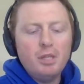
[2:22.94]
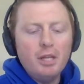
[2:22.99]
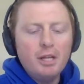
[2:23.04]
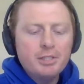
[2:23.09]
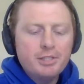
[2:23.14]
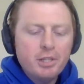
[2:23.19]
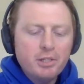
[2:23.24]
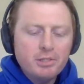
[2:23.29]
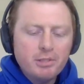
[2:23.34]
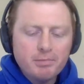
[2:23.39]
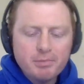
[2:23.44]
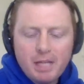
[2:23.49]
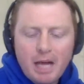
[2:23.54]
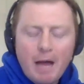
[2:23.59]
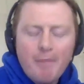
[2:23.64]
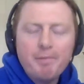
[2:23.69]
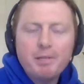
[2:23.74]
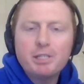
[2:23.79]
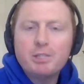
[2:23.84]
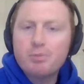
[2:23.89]
so some
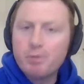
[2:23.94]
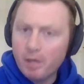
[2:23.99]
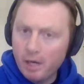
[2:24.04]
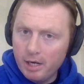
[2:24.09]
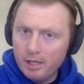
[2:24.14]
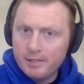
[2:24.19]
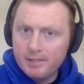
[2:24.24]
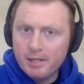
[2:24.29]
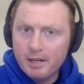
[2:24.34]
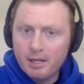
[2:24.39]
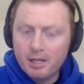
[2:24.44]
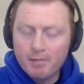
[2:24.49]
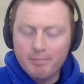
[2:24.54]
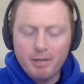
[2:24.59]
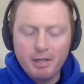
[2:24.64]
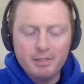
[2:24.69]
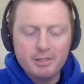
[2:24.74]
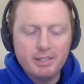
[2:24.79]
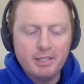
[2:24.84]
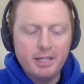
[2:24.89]
topics we're going to talk
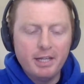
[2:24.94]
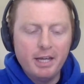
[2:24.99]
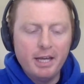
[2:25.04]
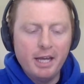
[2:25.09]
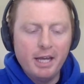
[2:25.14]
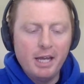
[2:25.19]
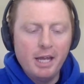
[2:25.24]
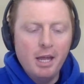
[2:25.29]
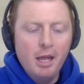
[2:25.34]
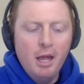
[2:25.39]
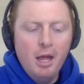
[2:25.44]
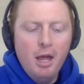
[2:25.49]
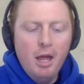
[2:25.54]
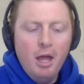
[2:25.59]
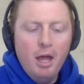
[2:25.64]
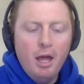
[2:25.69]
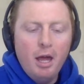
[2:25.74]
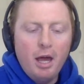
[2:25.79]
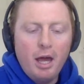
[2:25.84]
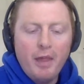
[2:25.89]
about today.
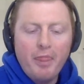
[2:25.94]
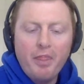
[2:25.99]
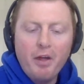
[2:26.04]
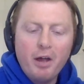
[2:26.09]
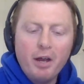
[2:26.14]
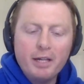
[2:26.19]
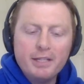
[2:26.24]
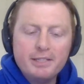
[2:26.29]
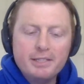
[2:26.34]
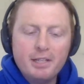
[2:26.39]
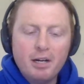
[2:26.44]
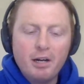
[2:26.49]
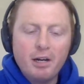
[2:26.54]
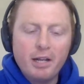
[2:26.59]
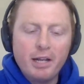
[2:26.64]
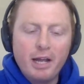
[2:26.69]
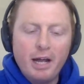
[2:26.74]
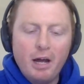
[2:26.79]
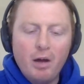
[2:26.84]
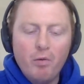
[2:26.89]
I thought I'd start
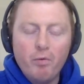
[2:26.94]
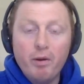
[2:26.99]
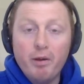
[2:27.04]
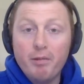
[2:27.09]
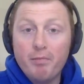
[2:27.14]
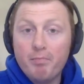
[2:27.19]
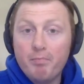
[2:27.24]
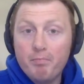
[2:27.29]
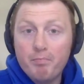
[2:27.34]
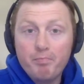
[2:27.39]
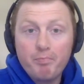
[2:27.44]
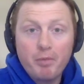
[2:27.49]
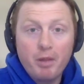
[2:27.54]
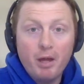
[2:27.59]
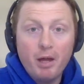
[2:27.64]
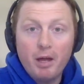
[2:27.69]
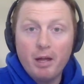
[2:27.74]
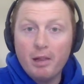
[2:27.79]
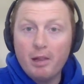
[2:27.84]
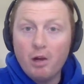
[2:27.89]
it out with
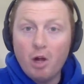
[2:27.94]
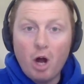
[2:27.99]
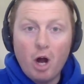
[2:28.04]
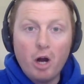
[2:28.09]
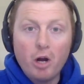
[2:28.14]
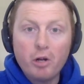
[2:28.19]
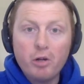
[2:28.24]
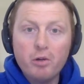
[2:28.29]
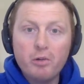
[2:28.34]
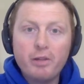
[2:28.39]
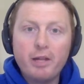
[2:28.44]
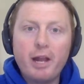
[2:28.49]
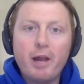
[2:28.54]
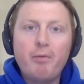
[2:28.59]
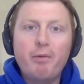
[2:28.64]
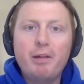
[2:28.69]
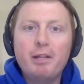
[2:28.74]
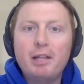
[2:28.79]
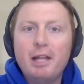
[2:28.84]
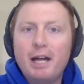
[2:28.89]
a little article that I
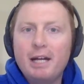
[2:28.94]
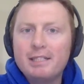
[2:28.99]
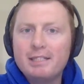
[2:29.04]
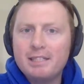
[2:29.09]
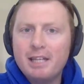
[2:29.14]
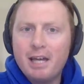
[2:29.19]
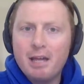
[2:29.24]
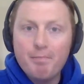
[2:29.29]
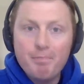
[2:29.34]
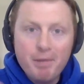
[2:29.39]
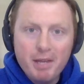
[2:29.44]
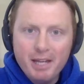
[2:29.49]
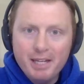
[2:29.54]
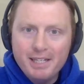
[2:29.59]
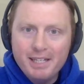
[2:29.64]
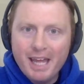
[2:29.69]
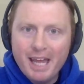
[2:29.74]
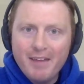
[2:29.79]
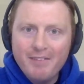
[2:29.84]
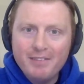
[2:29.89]
read last night.
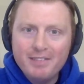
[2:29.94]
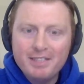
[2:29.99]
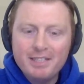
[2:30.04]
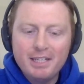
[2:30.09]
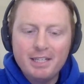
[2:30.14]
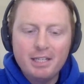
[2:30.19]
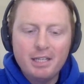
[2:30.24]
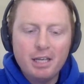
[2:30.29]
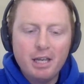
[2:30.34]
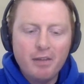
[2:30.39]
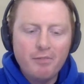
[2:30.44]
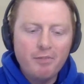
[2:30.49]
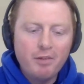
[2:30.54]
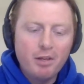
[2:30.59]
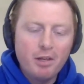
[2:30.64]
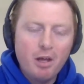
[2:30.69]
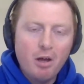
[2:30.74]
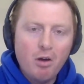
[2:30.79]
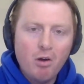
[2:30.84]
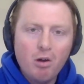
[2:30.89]
Pete Davidson, if you
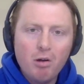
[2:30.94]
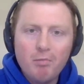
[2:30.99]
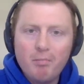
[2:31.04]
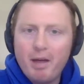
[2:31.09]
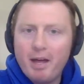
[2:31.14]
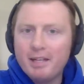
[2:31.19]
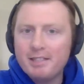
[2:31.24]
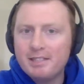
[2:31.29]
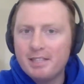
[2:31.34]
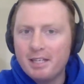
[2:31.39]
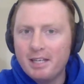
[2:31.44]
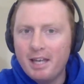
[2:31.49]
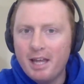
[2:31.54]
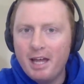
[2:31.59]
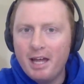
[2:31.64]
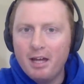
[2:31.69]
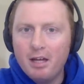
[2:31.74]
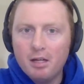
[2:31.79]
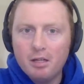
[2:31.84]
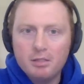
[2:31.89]
know him,
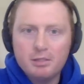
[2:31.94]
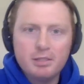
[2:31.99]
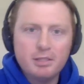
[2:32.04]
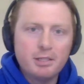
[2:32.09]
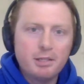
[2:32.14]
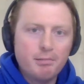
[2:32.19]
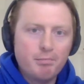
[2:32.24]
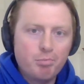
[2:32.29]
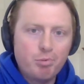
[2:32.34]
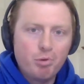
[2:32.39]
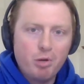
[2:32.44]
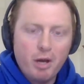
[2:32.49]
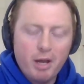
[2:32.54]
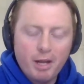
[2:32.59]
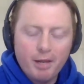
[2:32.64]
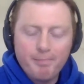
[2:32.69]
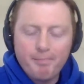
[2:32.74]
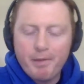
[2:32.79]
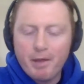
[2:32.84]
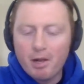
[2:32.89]
SNL, took a
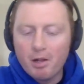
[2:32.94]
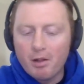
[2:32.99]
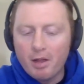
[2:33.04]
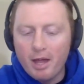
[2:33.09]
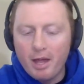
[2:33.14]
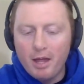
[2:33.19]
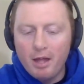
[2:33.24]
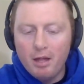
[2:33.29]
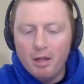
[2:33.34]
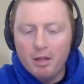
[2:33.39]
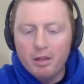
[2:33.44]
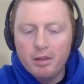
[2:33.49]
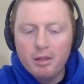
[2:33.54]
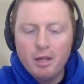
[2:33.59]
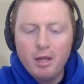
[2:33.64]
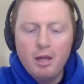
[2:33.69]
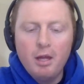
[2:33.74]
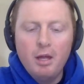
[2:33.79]
break, mental health.